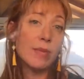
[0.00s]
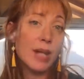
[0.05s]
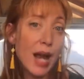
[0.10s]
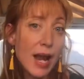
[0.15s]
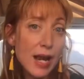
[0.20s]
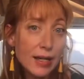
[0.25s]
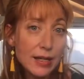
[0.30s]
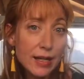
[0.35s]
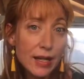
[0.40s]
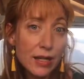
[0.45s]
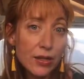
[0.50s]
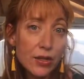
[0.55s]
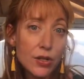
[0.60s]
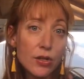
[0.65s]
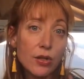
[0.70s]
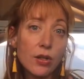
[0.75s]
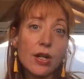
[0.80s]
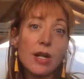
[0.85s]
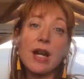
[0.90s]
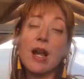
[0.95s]
case
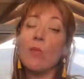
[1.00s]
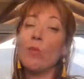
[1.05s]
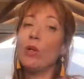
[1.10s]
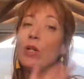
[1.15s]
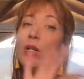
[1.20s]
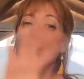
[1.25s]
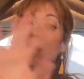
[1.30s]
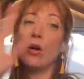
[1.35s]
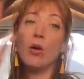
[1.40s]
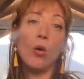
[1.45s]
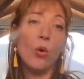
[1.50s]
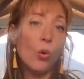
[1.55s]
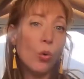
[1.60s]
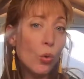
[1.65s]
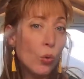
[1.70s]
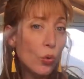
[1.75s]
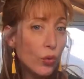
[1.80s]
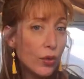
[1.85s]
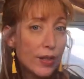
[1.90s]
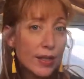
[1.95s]
history and we look at
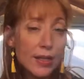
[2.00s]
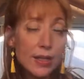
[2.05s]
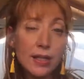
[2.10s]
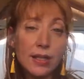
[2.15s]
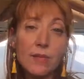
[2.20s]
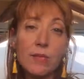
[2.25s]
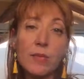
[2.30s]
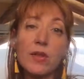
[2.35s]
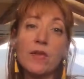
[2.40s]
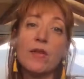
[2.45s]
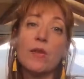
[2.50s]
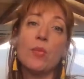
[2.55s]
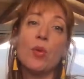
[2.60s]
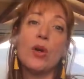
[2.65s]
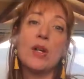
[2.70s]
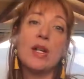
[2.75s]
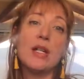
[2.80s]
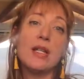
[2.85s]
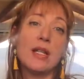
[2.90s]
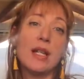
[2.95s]
all the systems of the
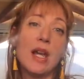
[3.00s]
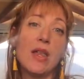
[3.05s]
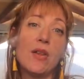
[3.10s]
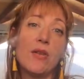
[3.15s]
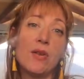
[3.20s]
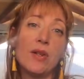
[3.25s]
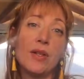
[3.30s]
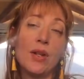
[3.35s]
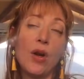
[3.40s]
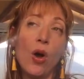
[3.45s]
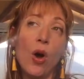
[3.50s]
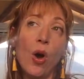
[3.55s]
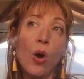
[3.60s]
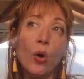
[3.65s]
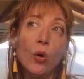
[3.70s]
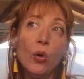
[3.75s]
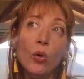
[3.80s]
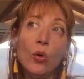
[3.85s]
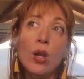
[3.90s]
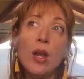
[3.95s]
body together as a
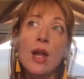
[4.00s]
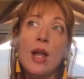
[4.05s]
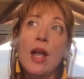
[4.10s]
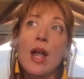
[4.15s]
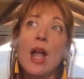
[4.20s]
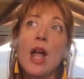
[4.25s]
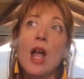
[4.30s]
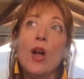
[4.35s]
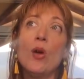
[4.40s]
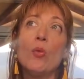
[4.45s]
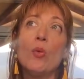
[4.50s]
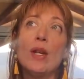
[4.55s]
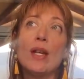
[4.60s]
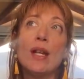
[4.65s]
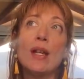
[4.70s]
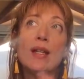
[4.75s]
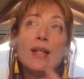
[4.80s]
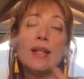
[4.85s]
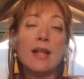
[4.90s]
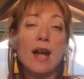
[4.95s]
whole. We
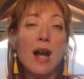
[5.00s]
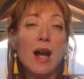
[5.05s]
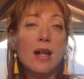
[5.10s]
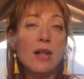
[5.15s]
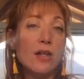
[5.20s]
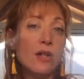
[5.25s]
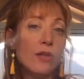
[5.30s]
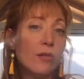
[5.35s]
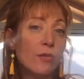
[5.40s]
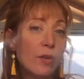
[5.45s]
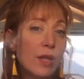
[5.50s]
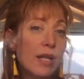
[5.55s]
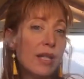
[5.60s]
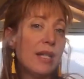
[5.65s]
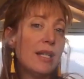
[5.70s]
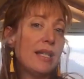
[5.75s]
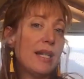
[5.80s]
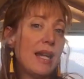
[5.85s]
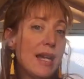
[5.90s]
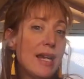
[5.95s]
can start to
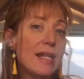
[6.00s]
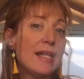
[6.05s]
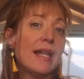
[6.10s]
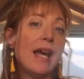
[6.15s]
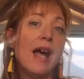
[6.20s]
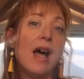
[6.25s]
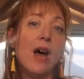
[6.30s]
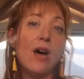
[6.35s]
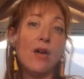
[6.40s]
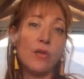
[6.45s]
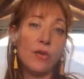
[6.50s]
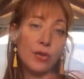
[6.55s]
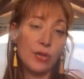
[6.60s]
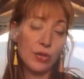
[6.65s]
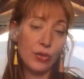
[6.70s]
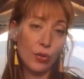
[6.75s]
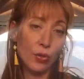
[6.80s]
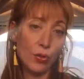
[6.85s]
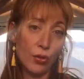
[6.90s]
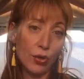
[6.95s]
really tease out the
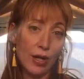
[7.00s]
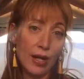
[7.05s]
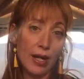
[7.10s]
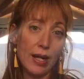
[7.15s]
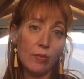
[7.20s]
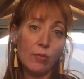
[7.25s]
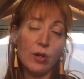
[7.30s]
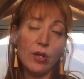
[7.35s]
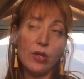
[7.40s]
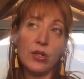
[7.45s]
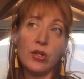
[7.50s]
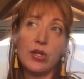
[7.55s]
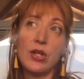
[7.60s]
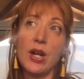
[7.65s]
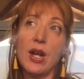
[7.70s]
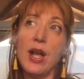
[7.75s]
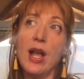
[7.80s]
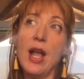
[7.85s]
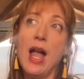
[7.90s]
story, which